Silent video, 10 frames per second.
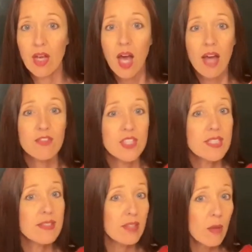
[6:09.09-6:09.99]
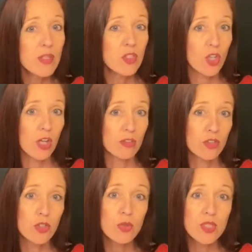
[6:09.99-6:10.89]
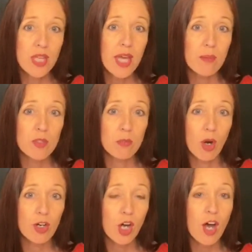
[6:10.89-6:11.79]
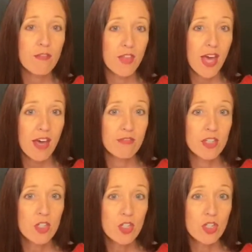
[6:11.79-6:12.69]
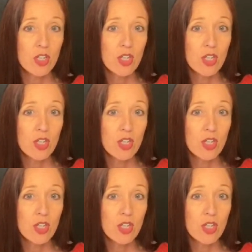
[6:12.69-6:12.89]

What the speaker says: I've seen some installers use tape to mark off the half inch,